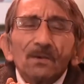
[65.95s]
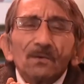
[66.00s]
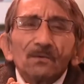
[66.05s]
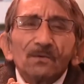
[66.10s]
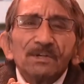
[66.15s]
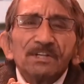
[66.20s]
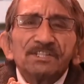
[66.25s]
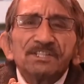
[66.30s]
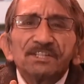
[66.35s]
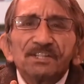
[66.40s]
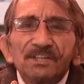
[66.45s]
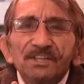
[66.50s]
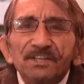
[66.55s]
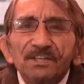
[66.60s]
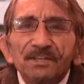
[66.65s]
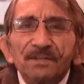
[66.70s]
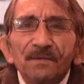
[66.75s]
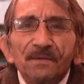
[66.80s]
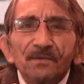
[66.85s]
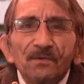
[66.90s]

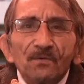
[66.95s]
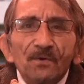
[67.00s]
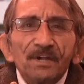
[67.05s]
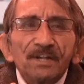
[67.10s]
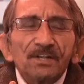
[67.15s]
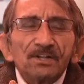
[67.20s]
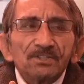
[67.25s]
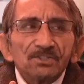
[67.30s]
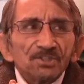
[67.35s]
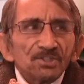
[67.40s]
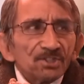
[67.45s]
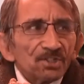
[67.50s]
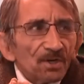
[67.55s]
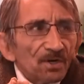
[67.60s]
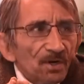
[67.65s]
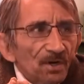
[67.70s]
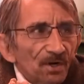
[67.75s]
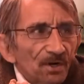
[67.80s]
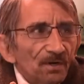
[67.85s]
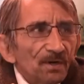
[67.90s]
Recently, great
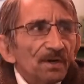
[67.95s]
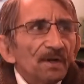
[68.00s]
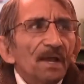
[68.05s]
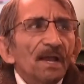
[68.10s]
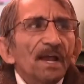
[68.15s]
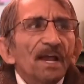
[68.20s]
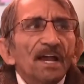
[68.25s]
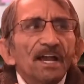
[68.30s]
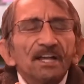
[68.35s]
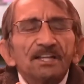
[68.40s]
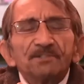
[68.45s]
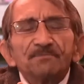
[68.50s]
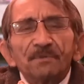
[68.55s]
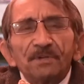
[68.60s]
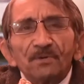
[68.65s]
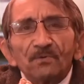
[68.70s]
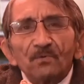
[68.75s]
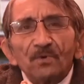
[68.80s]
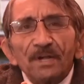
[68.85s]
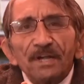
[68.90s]
concern has
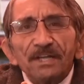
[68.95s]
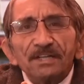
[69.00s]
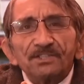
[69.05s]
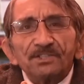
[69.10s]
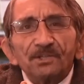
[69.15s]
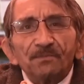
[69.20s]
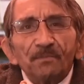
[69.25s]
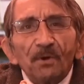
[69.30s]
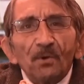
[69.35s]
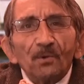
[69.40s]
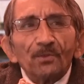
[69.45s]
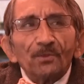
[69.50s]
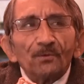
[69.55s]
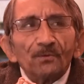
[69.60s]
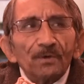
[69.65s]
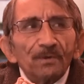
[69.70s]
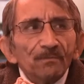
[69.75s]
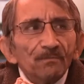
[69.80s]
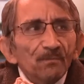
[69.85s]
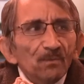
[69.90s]
been raised about the
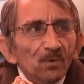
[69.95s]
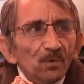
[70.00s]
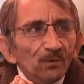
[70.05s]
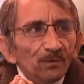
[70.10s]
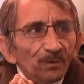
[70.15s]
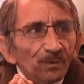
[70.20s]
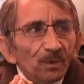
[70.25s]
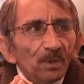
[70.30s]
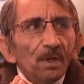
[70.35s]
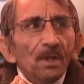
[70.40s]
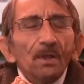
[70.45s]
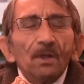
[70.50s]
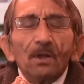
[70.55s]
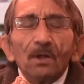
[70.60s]
removal